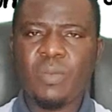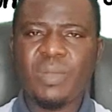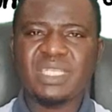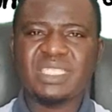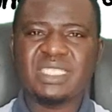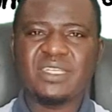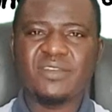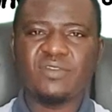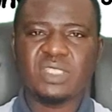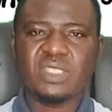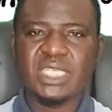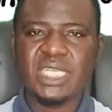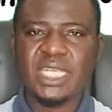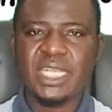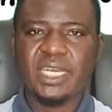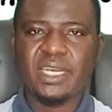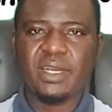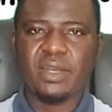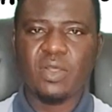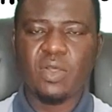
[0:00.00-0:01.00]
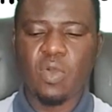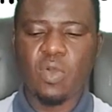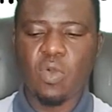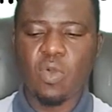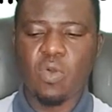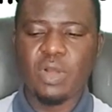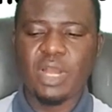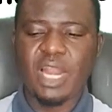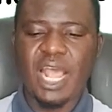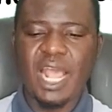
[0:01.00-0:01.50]
17
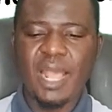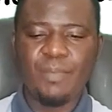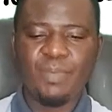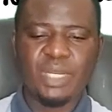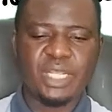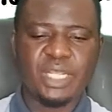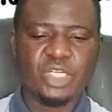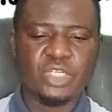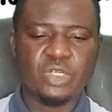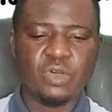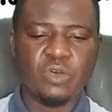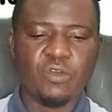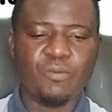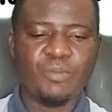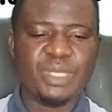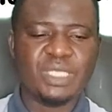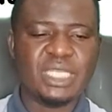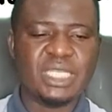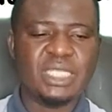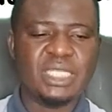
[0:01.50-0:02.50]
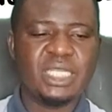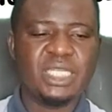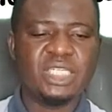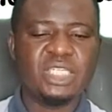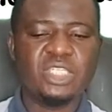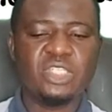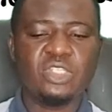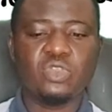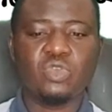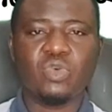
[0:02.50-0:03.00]
on application of
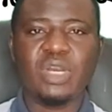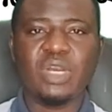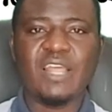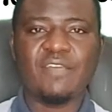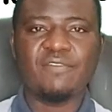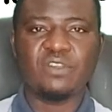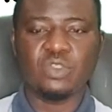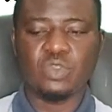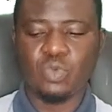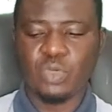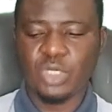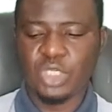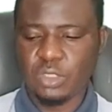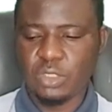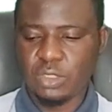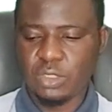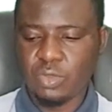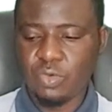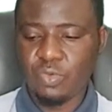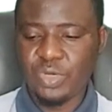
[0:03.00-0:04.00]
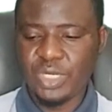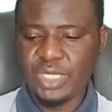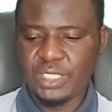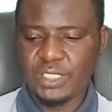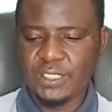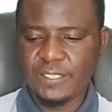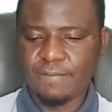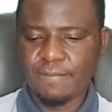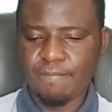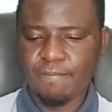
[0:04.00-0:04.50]
percentages to real life situation
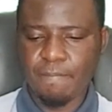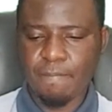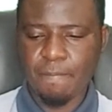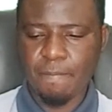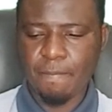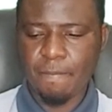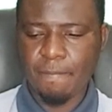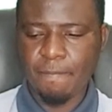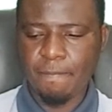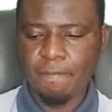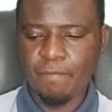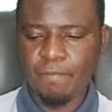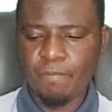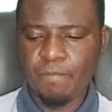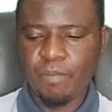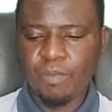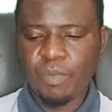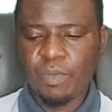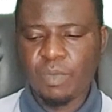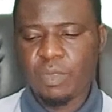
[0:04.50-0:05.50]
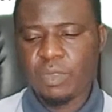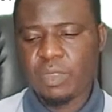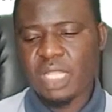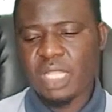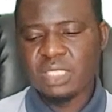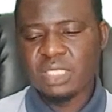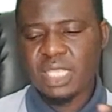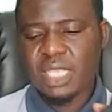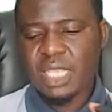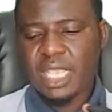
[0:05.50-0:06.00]
reads
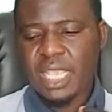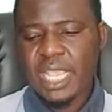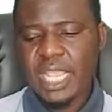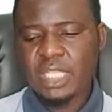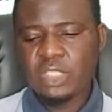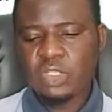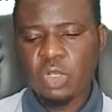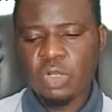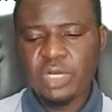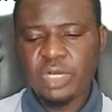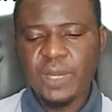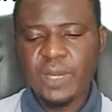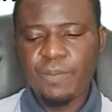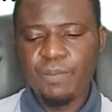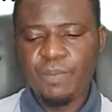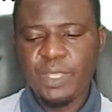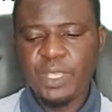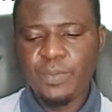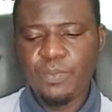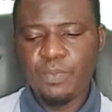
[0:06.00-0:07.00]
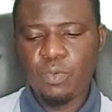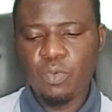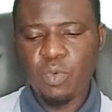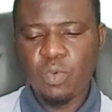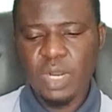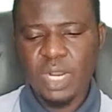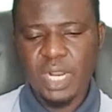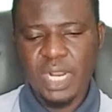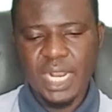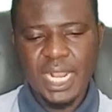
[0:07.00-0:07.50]
that 800
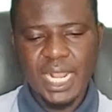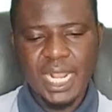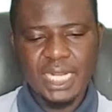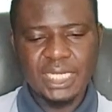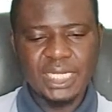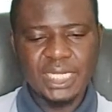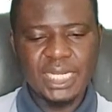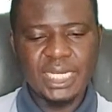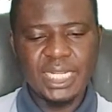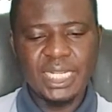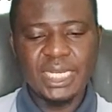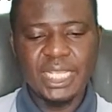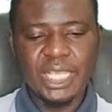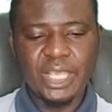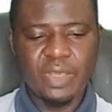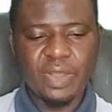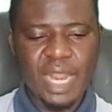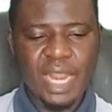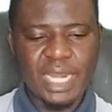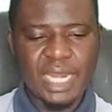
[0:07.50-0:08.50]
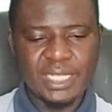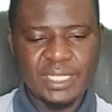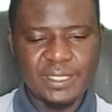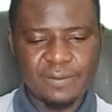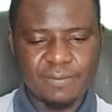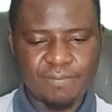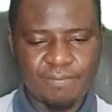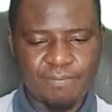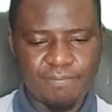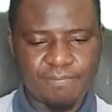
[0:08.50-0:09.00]
people attended a
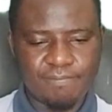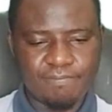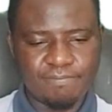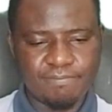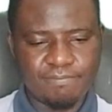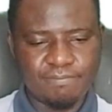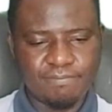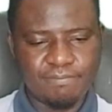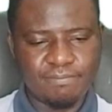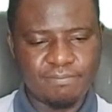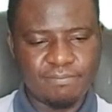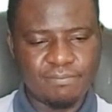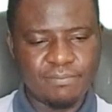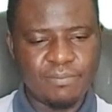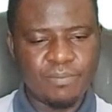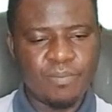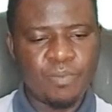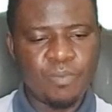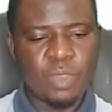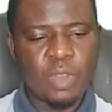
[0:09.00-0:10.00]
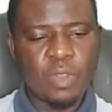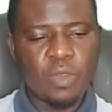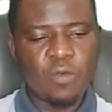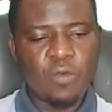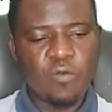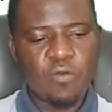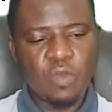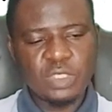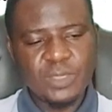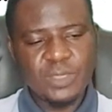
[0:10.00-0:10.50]
rally.
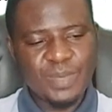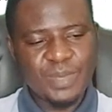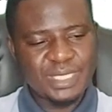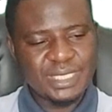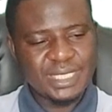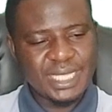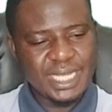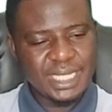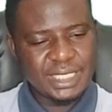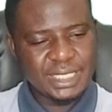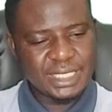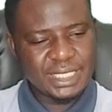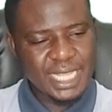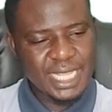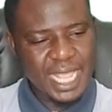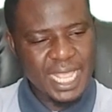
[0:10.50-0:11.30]
40%